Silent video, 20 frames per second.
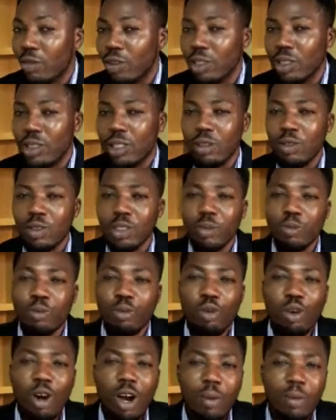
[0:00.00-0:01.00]
it, there is a
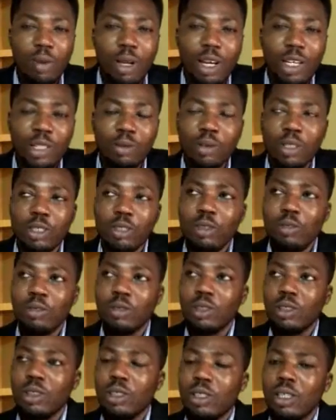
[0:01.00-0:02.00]
programming aspect of
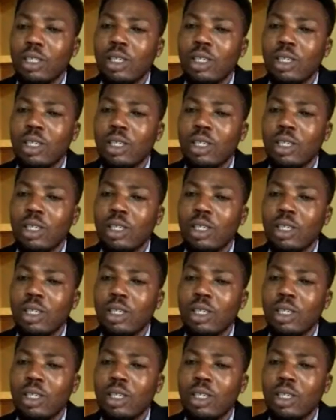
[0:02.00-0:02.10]
it.